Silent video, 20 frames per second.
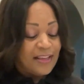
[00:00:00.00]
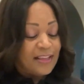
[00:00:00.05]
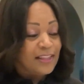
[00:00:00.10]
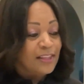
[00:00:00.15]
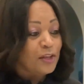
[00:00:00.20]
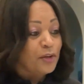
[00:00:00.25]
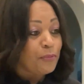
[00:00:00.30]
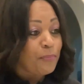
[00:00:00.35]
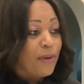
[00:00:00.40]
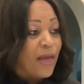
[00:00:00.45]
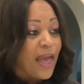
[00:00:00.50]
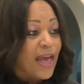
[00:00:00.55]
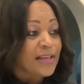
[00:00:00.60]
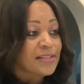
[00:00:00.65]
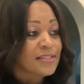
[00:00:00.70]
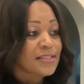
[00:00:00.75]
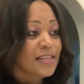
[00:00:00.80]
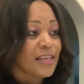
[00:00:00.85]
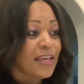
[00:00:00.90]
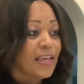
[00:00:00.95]
little
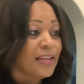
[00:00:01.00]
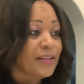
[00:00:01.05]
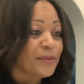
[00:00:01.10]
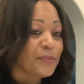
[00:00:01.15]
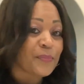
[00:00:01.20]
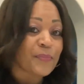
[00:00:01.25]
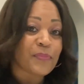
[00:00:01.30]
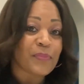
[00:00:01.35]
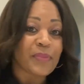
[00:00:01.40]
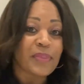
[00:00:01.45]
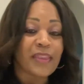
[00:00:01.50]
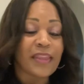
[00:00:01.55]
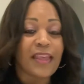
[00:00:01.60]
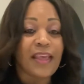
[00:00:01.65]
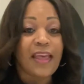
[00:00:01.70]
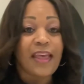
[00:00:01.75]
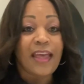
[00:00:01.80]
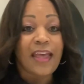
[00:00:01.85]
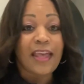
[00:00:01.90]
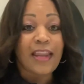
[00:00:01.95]
basket
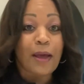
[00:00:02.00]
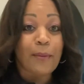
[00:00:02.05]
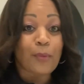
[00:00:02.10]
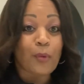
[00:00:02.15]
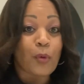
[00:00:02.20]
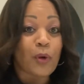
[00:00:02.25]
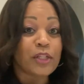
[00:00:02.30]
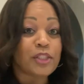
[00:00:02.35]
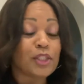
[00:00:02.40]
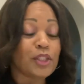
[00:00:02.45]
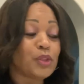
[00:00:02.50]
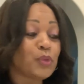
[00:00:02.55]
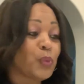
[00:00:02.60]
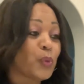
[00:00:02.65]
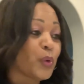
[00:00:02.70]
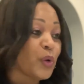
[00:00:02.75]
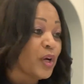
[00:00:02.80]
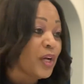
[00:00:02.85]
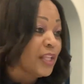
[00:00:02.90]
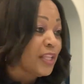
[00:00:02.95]
and I'm going to
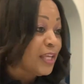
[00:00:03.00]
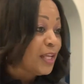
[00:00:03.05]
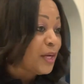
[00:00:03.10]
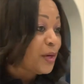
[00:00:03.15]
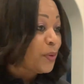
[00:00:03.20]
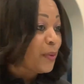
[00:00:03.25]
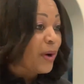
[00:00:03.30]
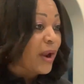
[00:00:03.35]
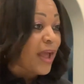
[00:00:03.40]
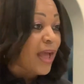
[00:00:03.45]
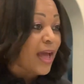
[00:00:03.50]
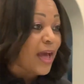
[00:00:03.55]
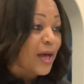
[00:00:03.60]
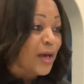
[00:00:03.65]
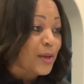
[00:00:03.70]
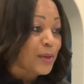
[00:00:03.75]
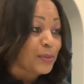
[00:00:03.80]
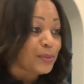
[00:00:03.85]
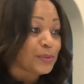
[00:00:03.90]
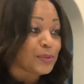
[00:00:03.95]
twirl it
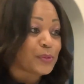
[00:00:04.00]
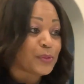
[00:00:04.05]
around.